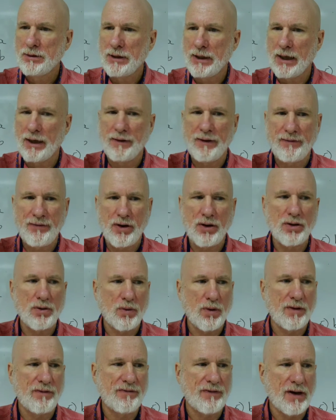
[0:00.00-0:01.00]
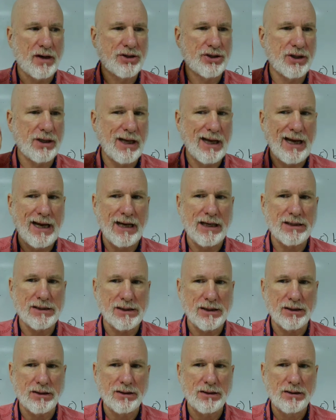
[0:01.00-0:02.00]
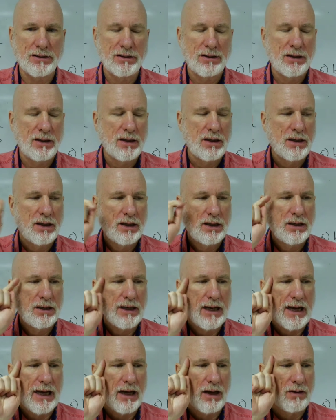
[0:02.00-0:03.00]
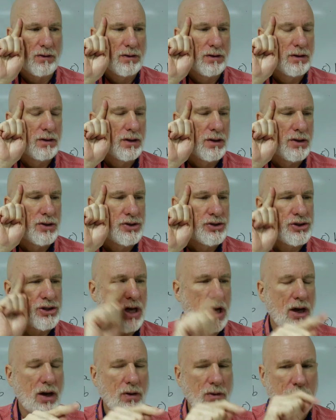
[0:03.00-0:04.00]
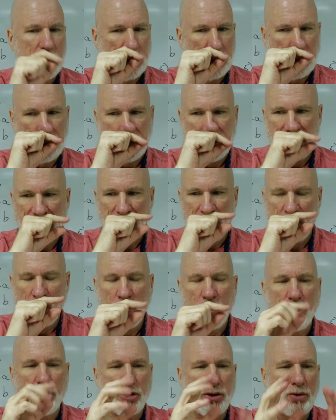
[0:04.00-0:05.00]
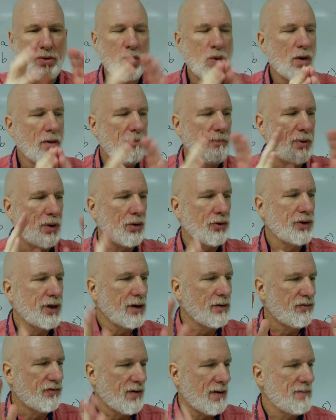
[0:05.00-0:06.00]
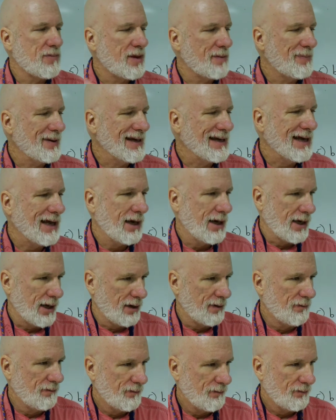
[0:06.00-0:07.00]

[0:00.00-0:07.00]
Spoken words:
Yeah, they've heard the word function. Excellent. Now, so we're building from the beginning.